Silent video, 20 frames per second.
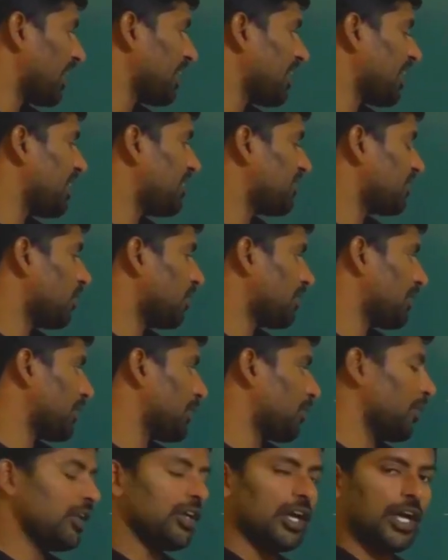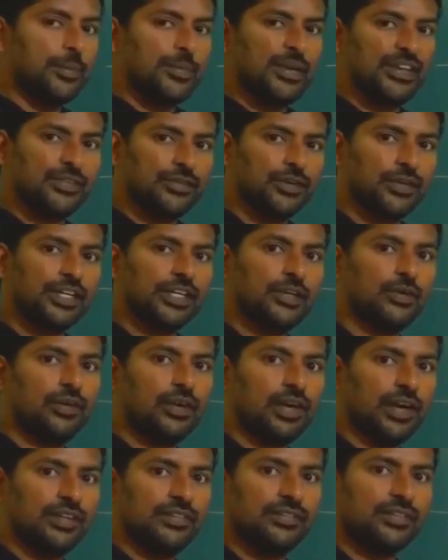IA is not equal to IB is not equal
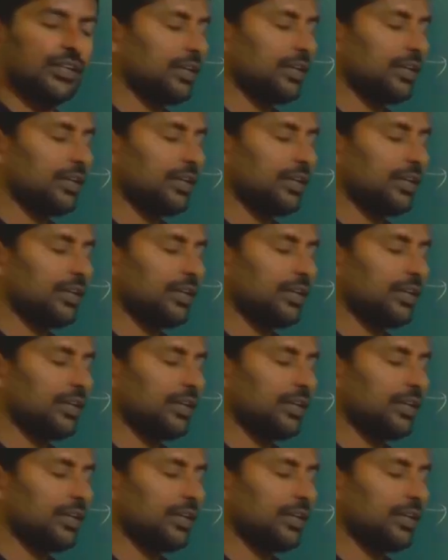to IC.